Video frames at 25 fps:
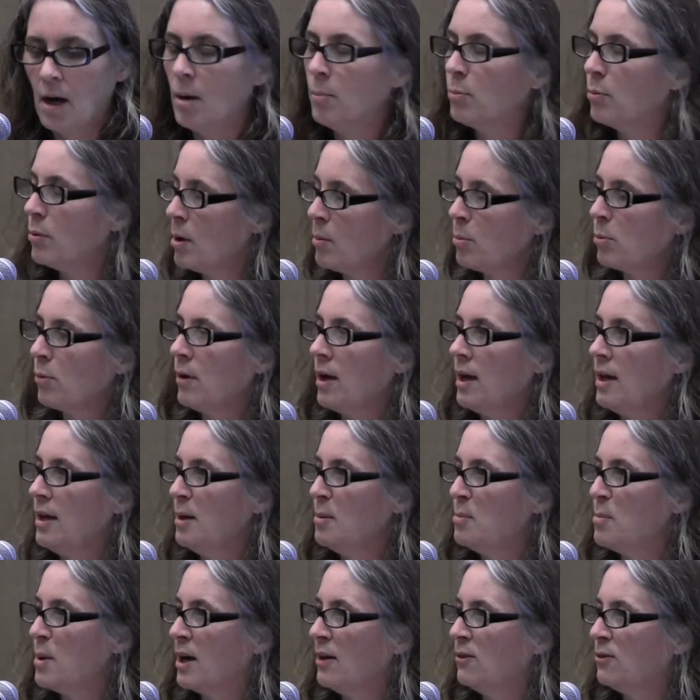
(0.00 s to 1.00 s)

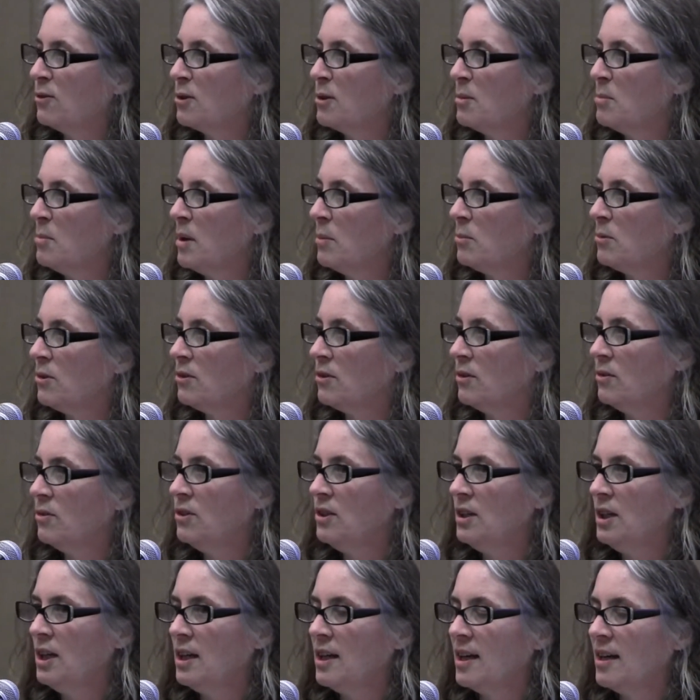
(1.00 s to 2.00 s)
appropriated by certain members of
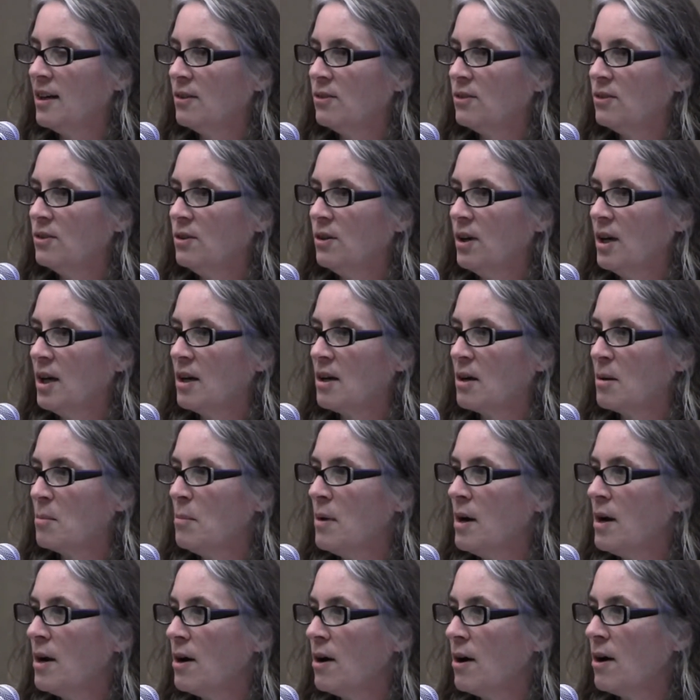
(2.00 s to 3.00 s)
City Council and our
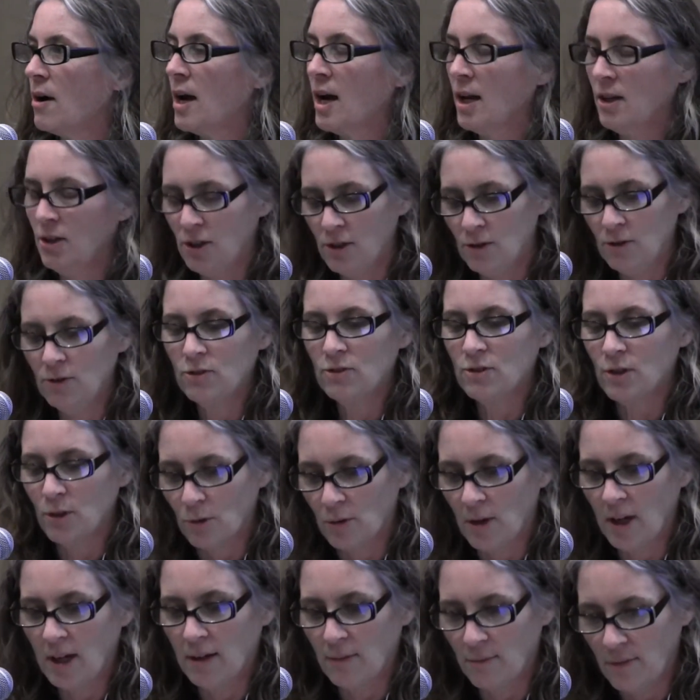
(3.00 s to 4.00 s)
mayor and used to
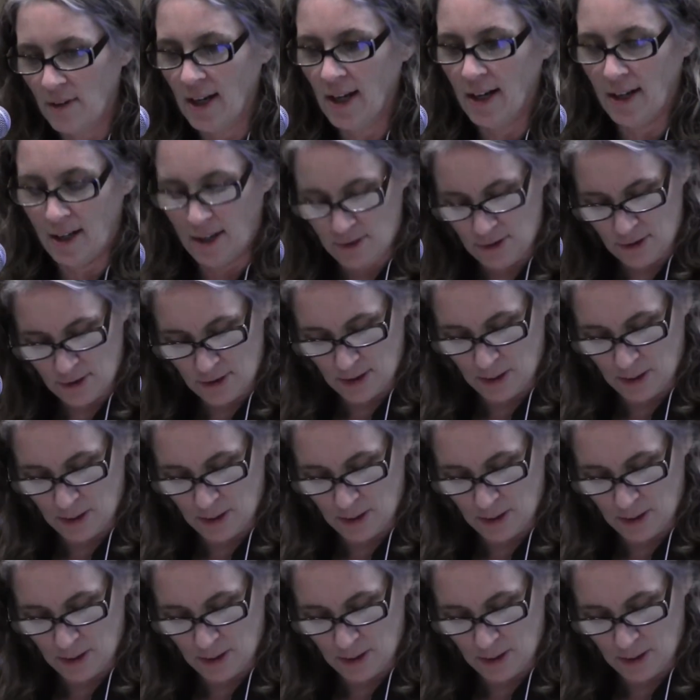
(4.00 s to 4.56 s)
great advantage.